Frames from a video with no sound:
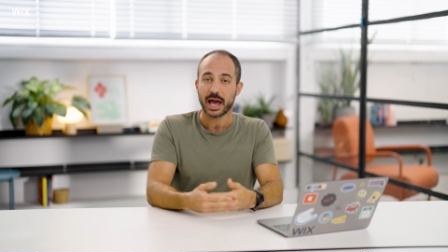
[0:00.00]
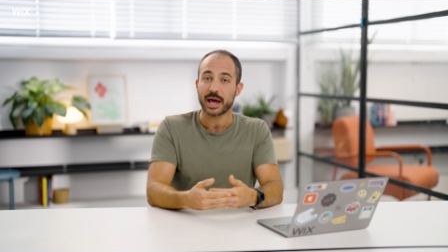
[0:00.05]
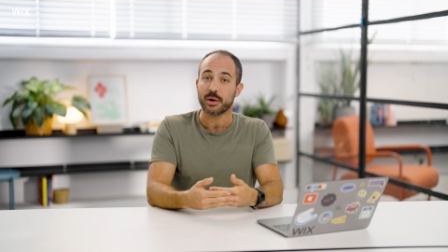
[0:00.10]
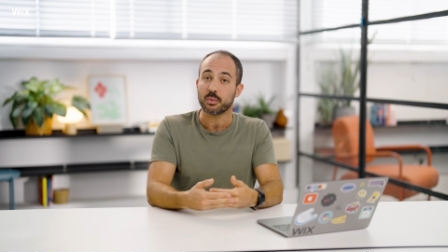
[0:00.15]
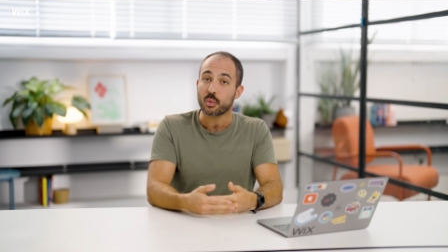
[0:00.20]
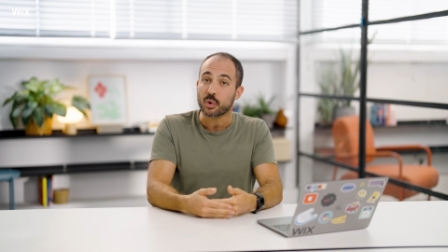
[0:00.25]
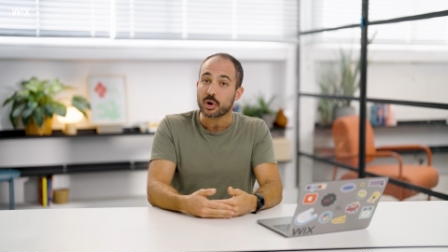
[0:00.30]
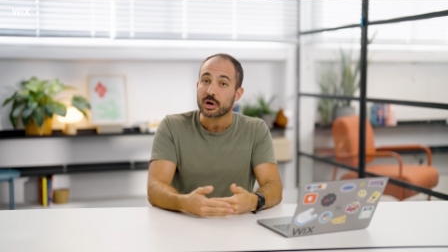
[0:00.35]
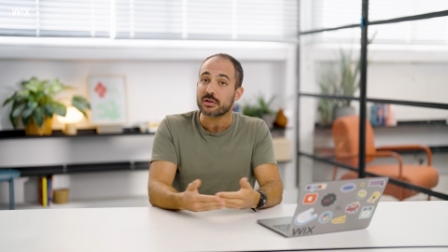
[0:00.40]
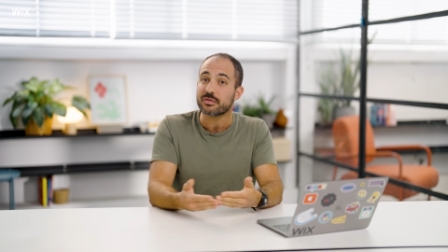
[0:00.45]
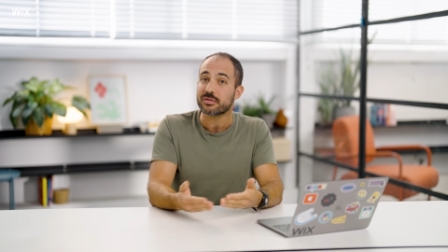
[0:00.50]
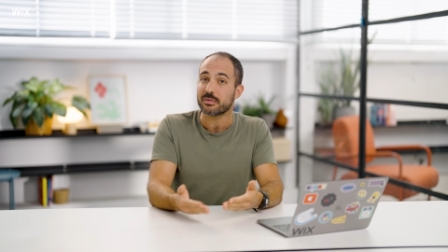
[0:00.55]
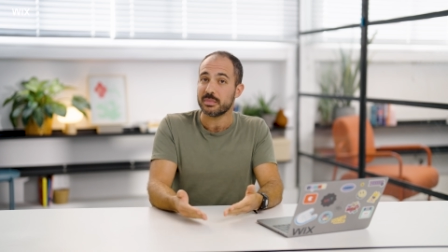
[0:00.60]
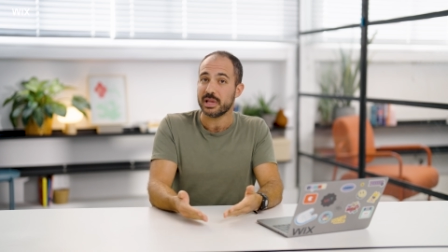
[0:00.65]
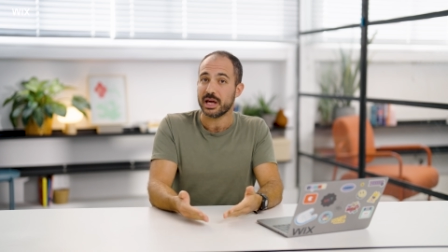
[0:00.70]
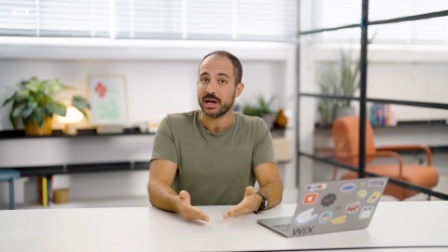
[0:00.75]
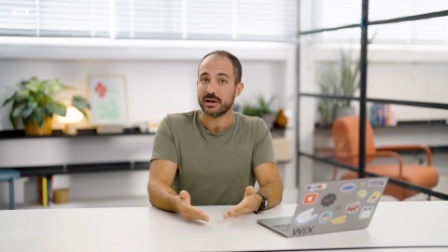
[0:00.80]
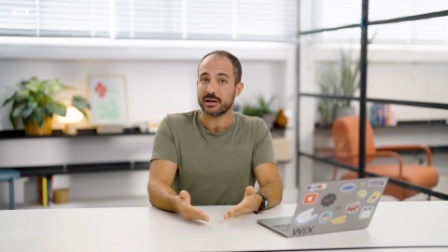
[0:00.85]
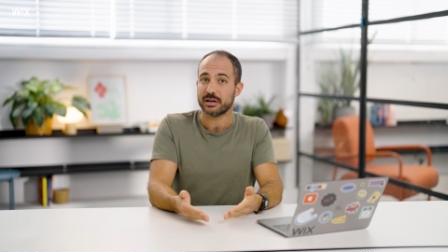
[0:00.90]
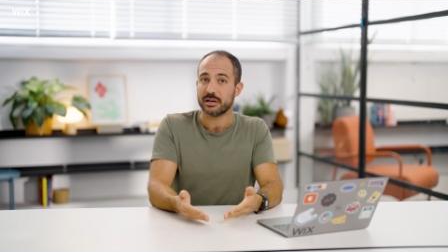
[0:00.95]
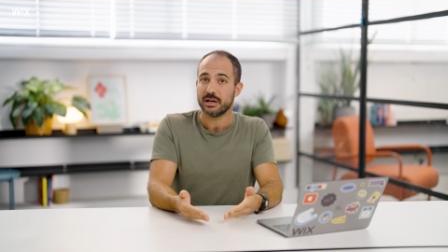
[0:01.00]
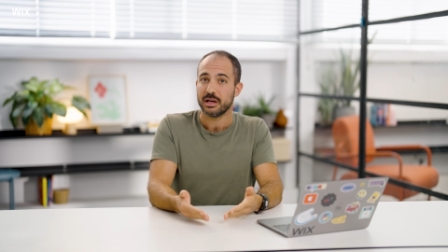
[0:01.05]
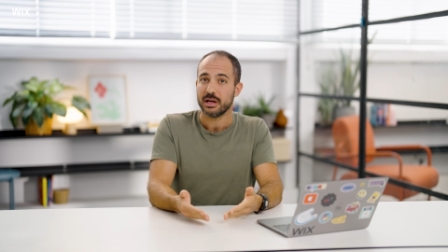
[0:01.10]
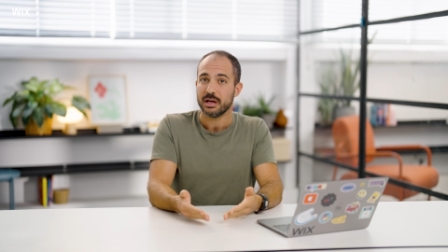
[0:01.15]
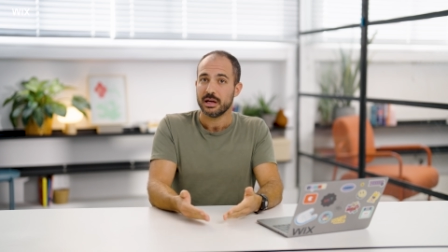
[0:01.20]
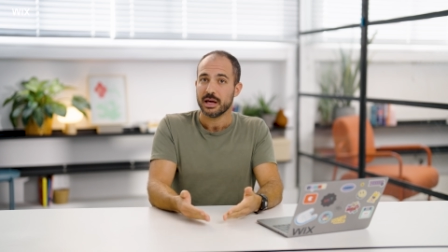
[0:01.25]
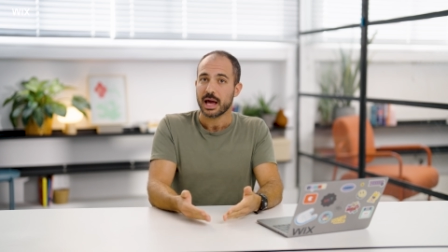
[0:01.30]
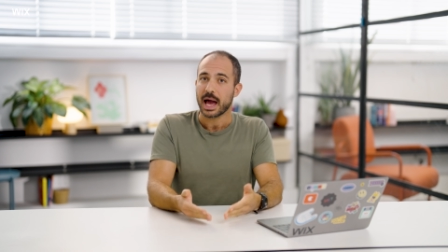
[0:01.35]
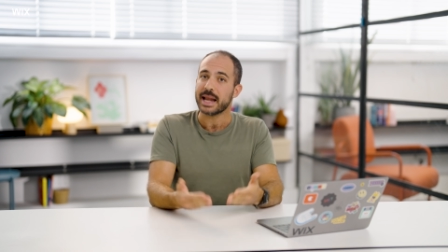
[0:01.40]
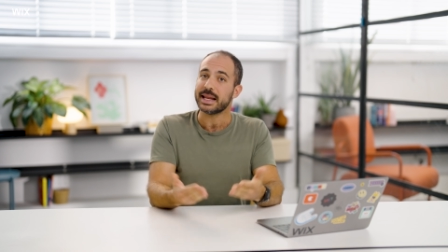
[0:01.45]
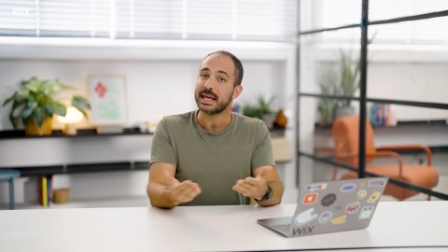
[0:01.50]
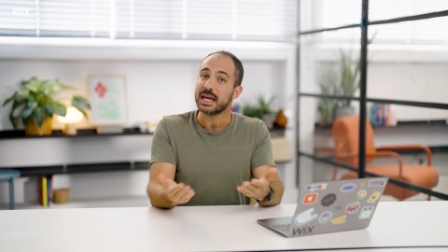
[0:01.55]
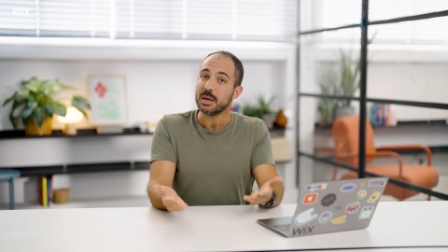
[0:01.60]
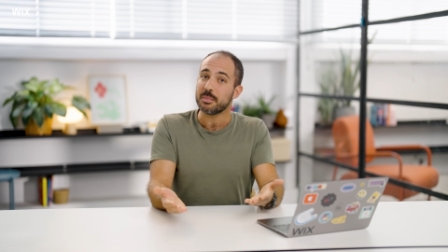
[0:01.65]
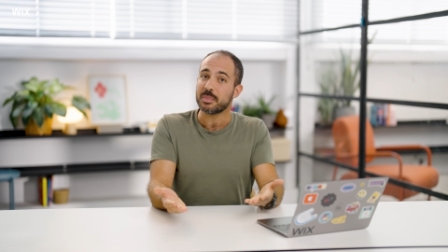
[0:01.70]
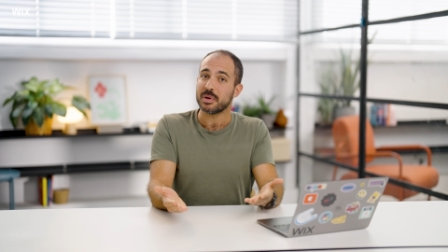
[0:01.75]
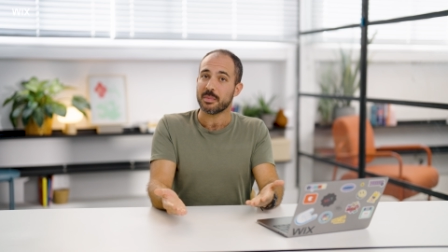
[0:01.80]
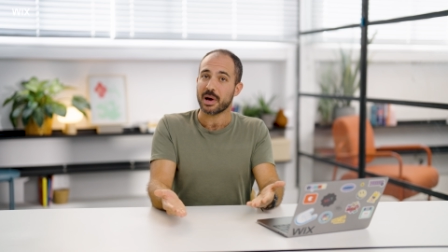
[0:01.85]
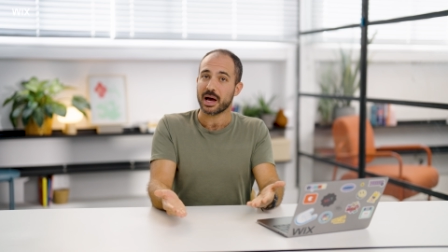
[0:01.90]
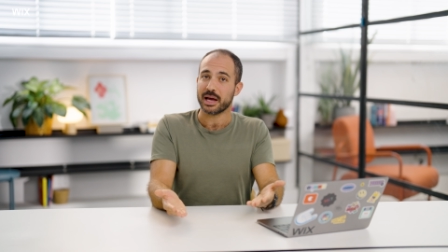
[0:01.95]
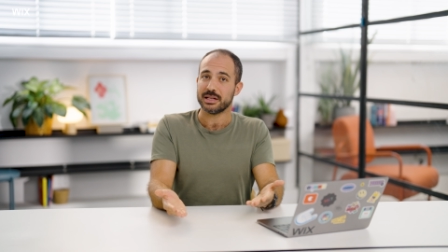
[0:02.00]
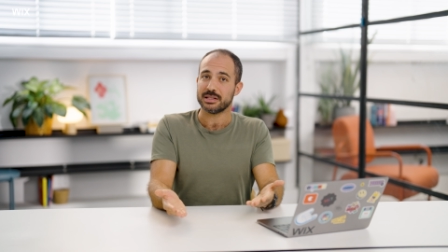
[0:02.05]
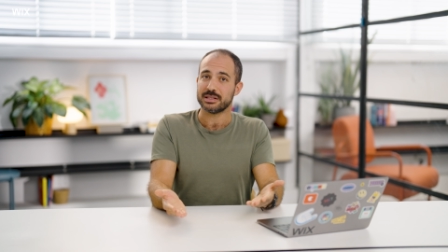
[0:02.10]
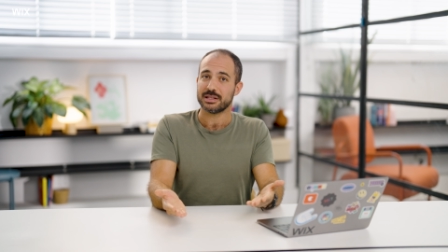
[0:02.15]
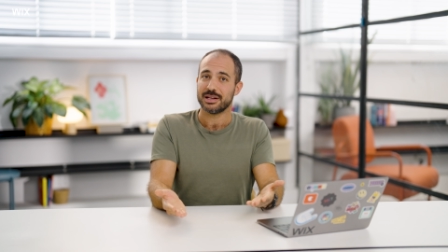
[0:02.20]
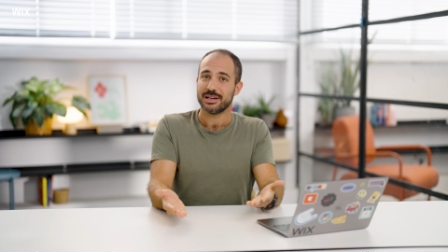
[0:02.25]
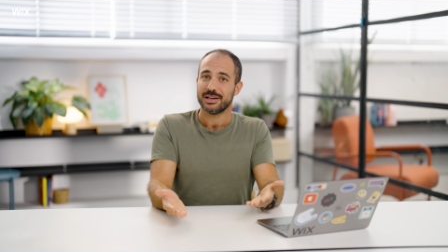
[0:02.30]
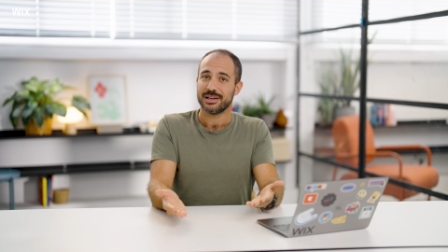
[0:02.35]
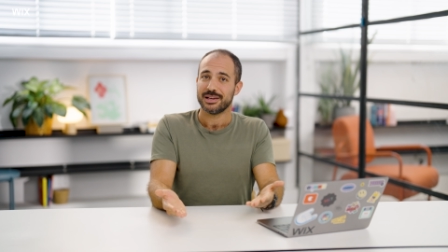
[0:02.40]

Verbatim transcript: and work from there. And keep in mind,